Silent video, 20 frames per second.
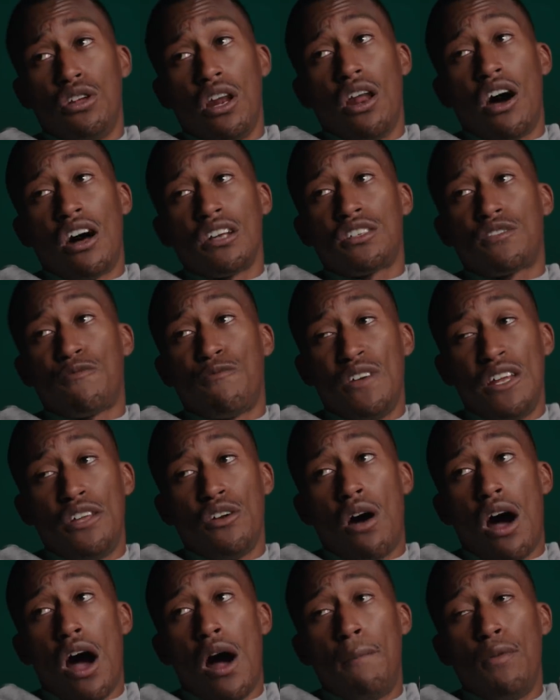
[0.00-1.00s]
The last
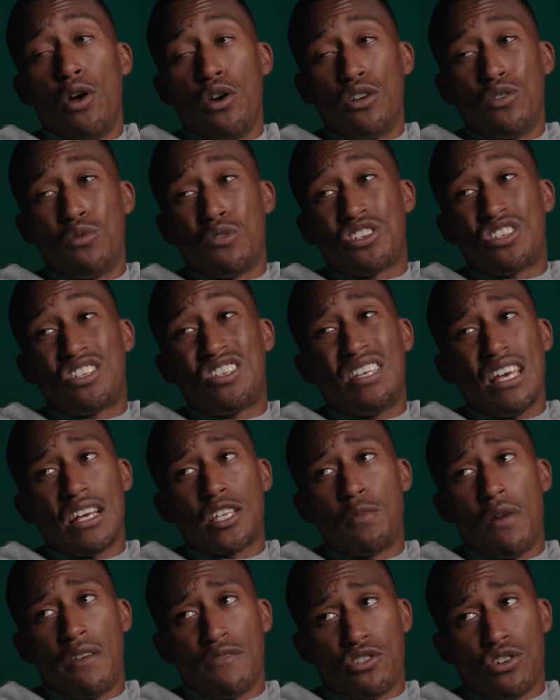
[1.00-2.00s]
video I uploaded was
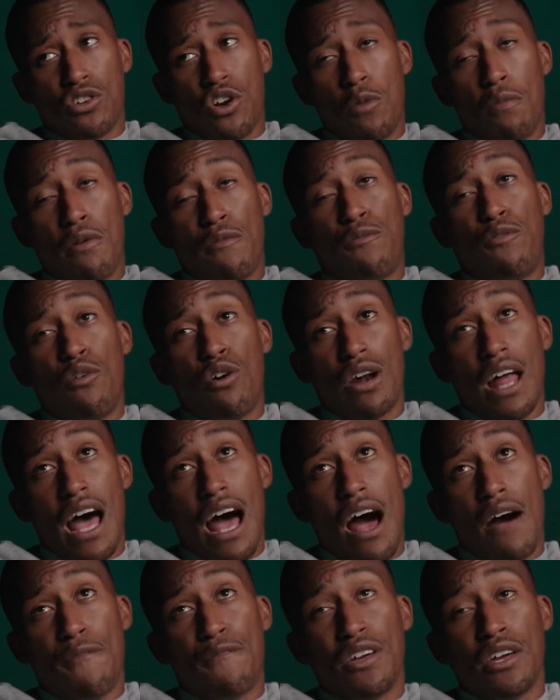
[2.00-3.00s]
six months ago. Before
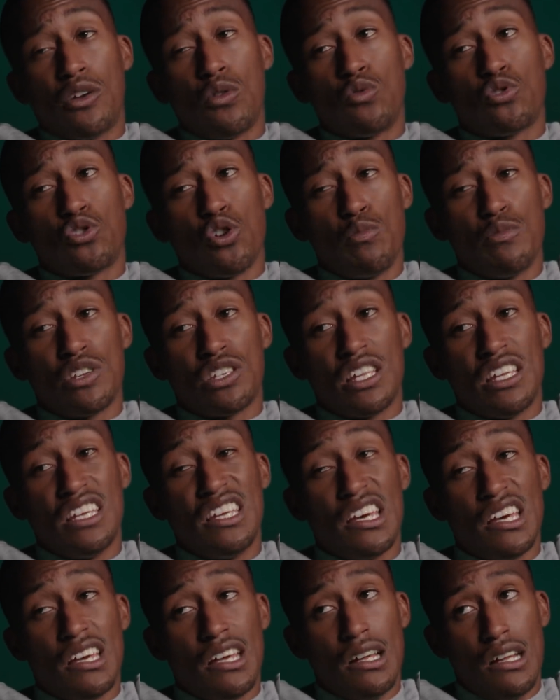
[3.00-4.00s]
that, I think it was almost a
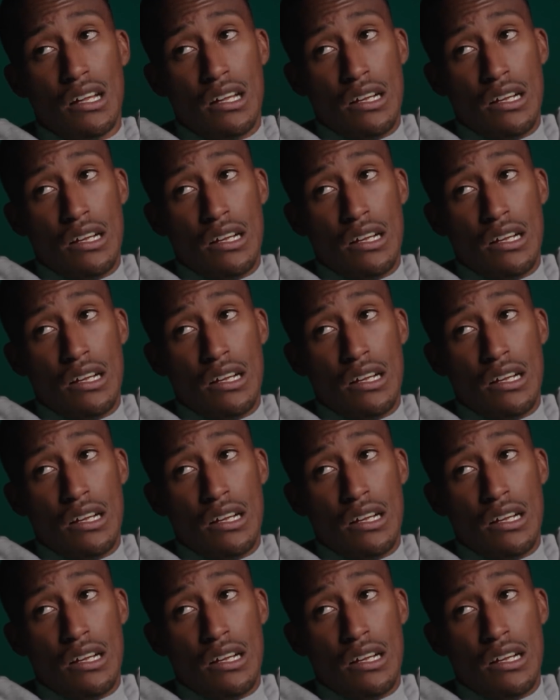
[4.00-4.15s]
year.